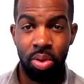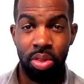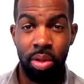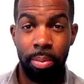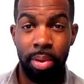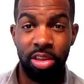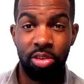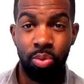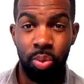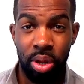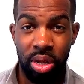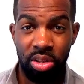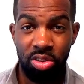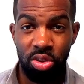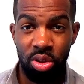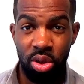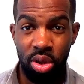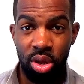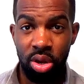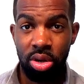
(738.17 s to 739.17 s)
best way
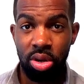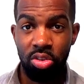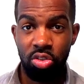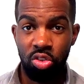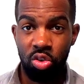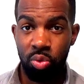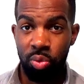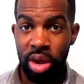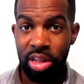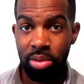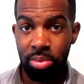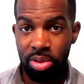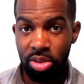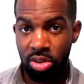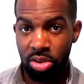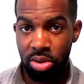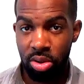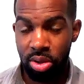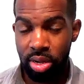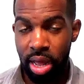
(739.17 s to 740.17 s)
to learn is to write the
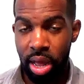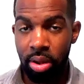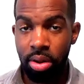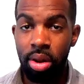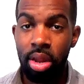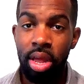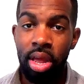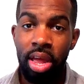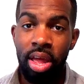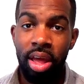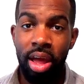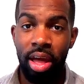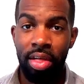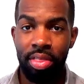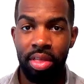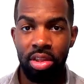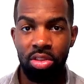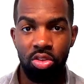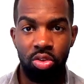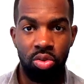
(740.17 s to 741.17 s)
material down and
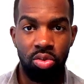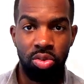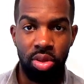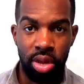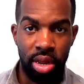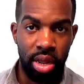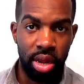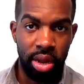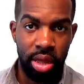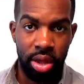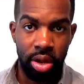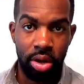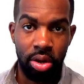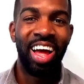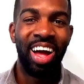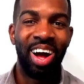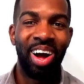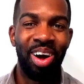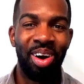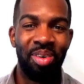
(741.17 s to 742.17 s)
then to study it later.
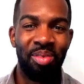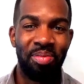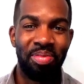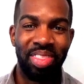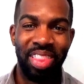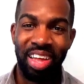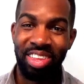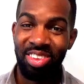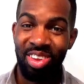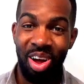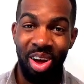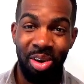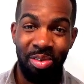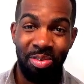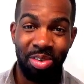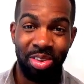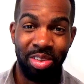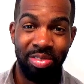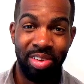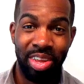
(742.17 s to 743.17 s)
That's all
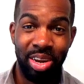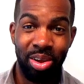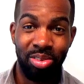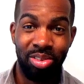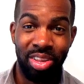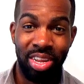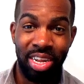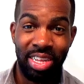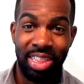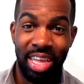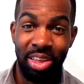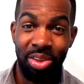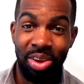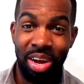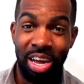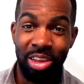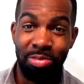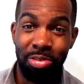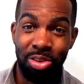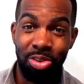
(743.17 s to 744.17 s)
for the video today. Thank you
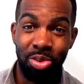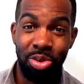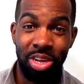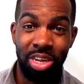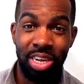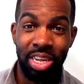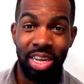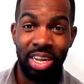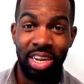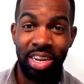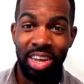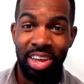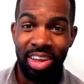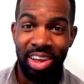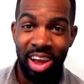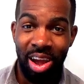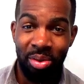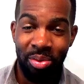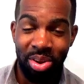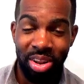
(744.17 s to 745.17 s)
guys for tuning in.
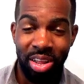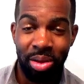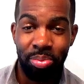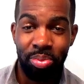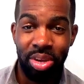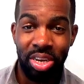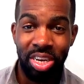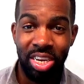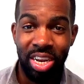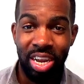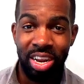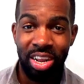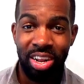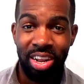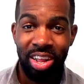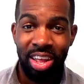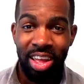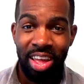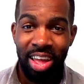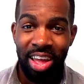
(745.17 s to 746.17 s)
I really appreciate
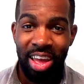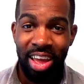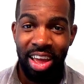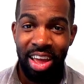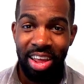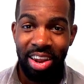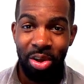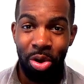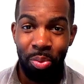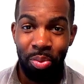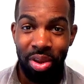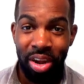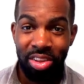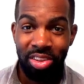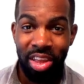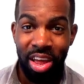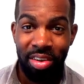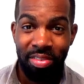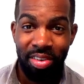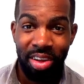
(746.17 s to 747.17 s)
it, and I hope you guys
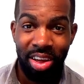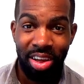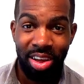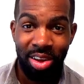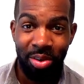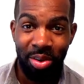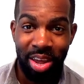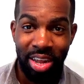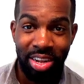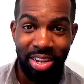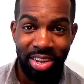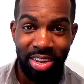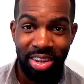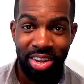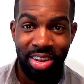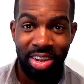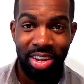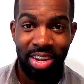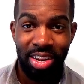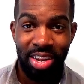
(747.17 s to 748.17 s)
have a great
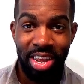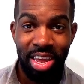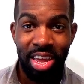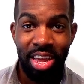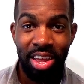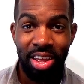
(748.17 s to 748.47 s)
day.